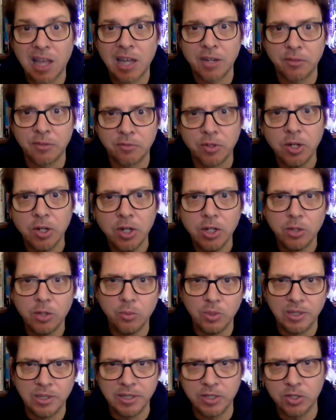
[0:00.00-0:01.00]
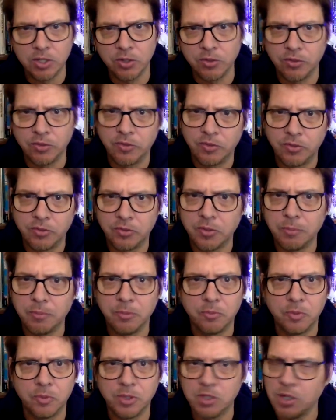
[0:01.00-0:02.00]
of religions, some
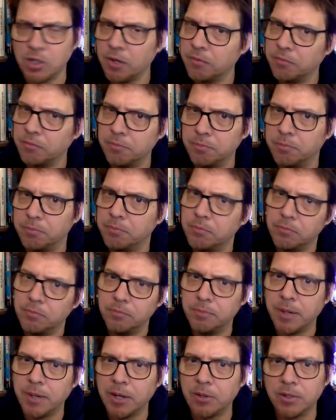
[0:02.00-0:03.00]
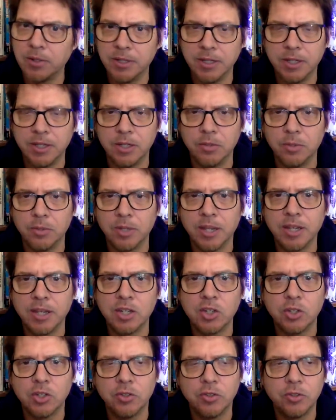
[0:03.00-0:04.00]
of which have barely any
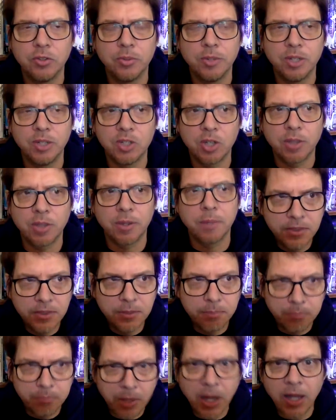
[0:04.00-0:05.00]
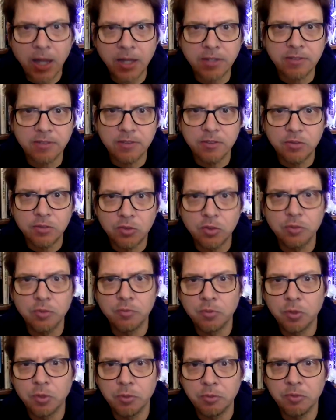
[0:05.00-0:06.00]
relation to each other. But certain
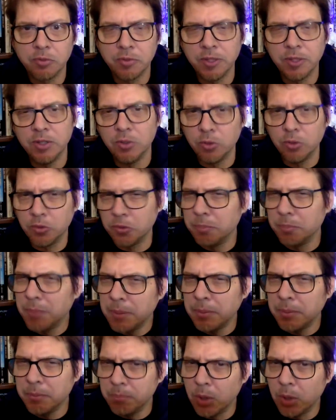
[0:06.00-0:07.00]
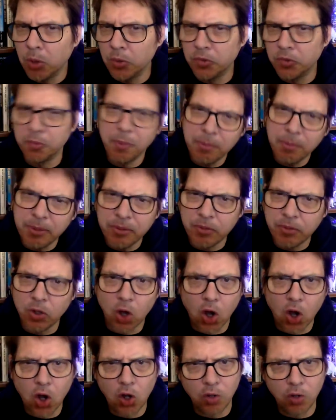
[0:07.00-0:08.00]
forms of Hinduism, maybe most, maybe even
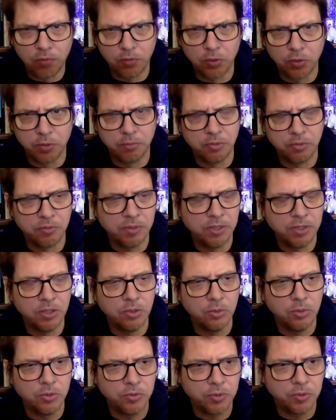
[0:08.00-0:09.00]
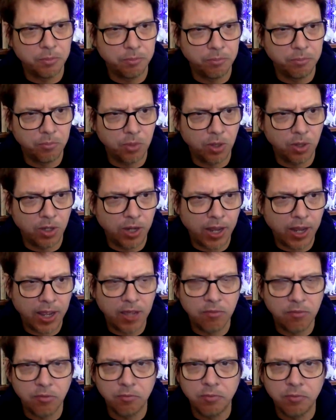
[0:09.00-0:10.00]
all forms of Hinduism,
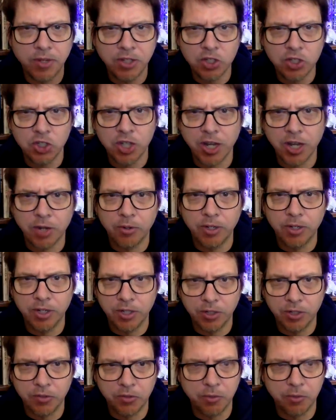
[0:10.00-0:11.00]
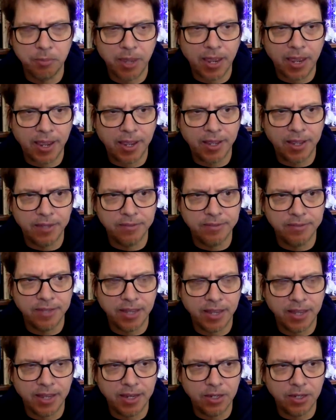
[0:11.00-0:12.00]
have vegetarianism as
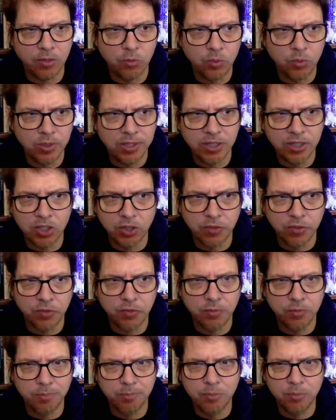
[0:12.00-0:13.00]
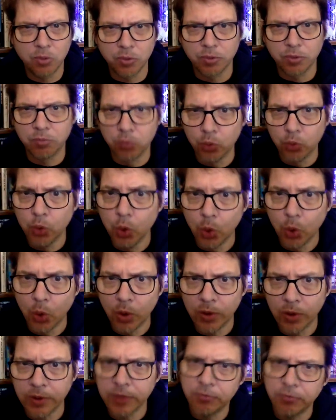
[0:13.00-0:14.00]
a religious sort of
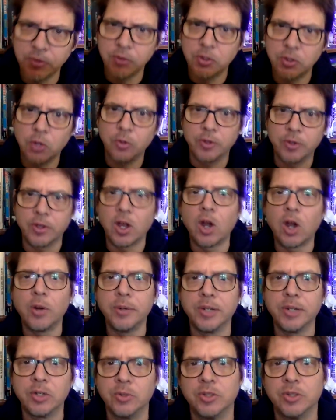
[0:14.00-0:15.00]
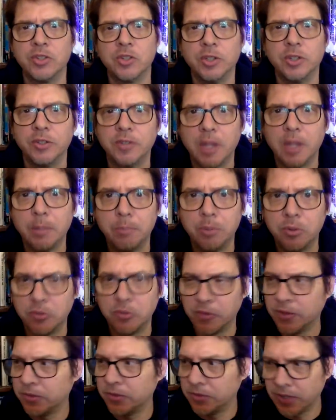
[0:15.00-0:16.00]
rule. If you go to the Hari Krishna
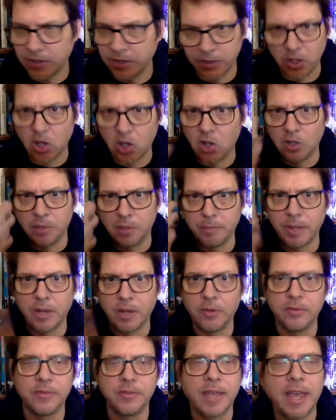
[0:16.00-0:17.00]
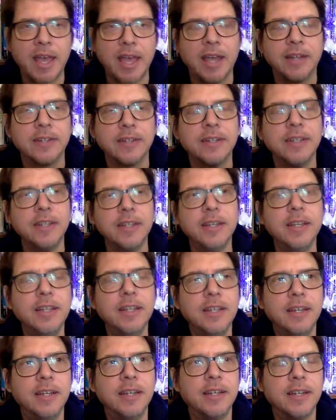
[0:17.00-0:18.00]
temples, they'll tell you all about that.
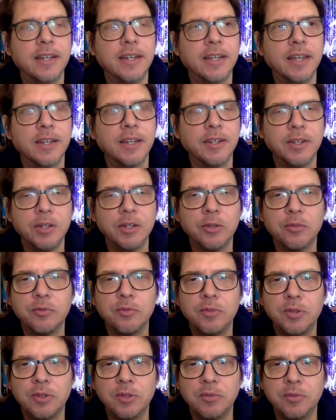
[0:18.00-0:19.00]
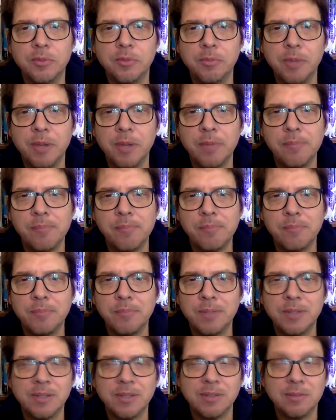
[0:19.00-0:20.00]
Uh, I got an earful from them
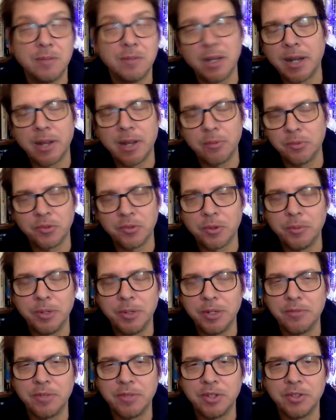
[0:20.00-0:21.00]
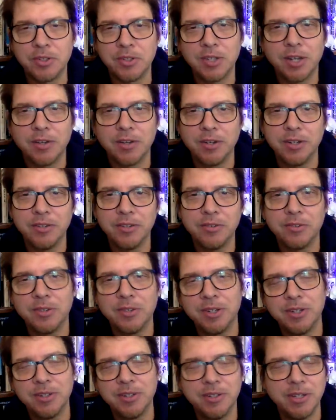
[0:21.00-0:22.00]
uh, and I was already a vegetarian, so
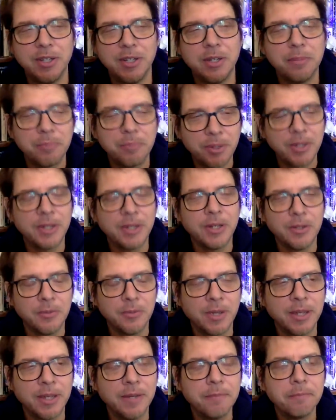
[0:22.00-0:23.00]
I didn't need it. But anyway,